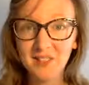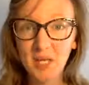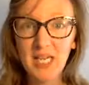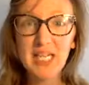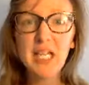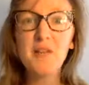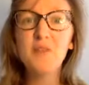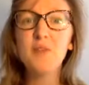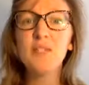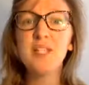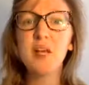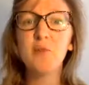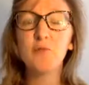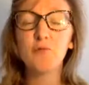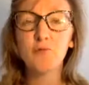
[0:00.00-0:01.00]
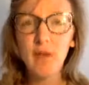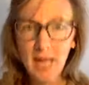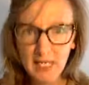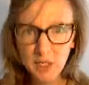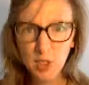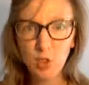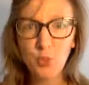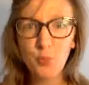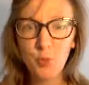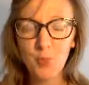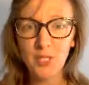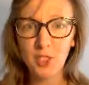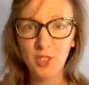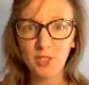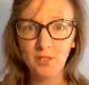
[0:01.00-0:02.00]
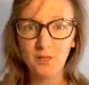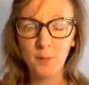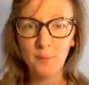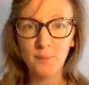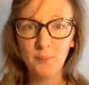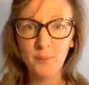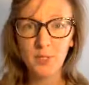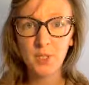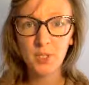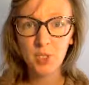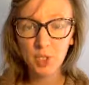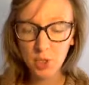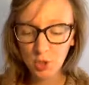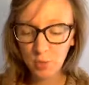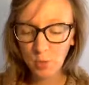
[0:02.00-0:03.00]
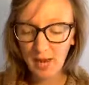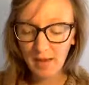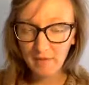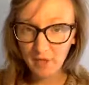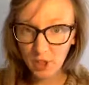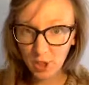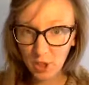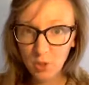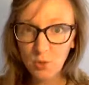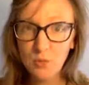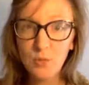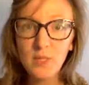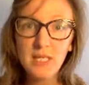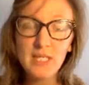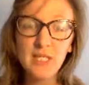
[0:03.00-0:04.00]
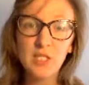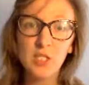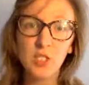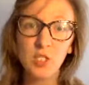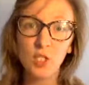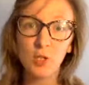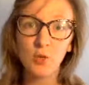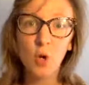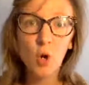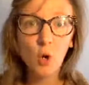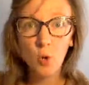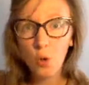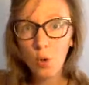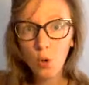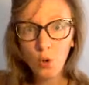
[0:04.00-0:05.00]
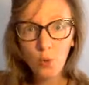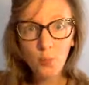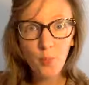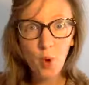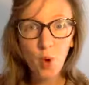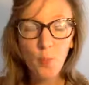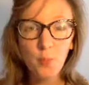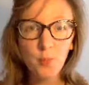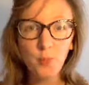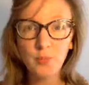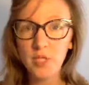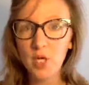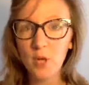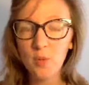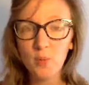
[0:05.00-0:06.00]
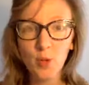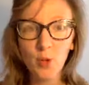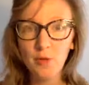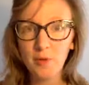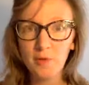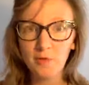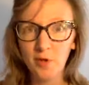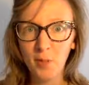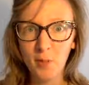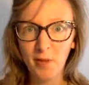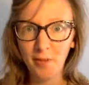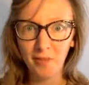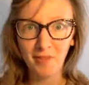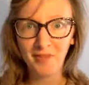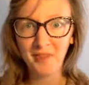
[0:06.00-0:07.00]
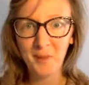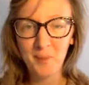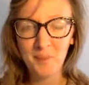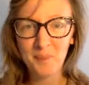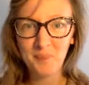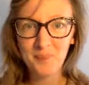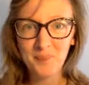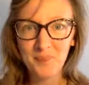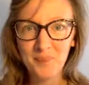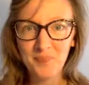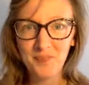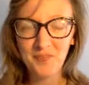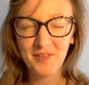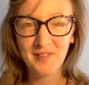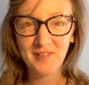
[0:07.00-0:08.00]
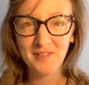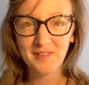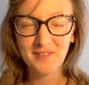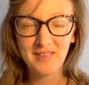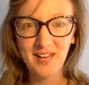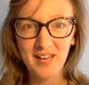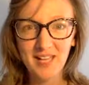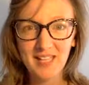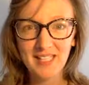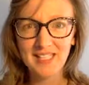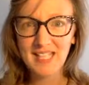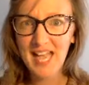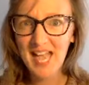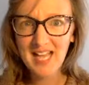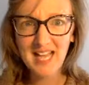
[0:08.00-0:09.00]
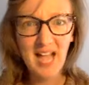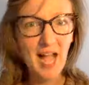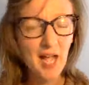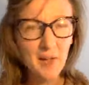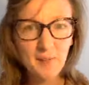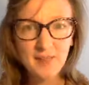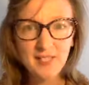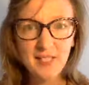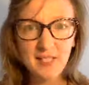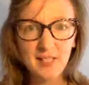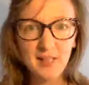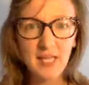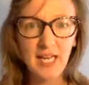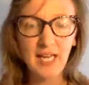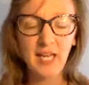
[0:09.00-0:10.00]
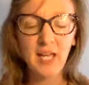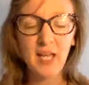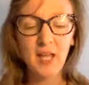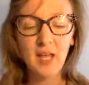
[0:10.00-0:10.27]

But give yourself radical permission to do whatever you need to do or you know, block them for a month. Right? Yeah, absolutely.